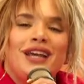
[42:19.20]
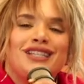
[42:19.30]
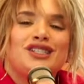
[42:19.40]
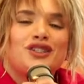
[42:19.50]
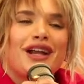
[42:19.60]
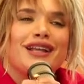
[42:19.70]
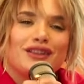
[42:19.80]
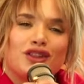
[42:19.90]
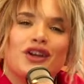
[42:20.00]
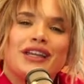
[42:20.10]
is Trey
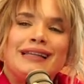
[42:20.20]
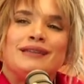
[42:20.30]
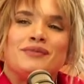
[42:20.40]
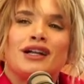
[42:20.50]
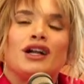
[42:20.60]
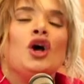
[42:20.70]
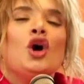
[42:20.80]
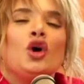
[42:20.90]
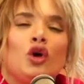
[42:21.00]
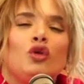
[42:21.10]
looking in the mirror?
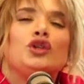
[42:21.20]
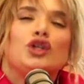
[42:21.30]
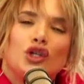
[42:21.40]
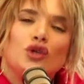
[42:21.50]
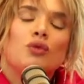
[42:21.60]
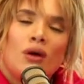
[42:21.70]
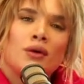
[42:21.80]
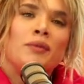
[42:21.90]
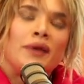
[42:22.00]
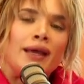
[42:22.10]
Who do you want to
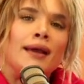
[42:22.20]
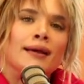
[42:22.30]
be?